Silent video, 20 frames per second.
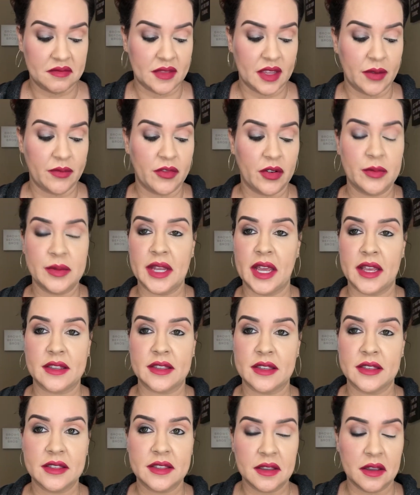I'm from
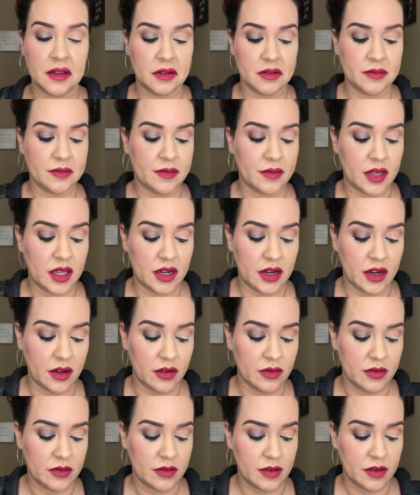Texas, so, you know,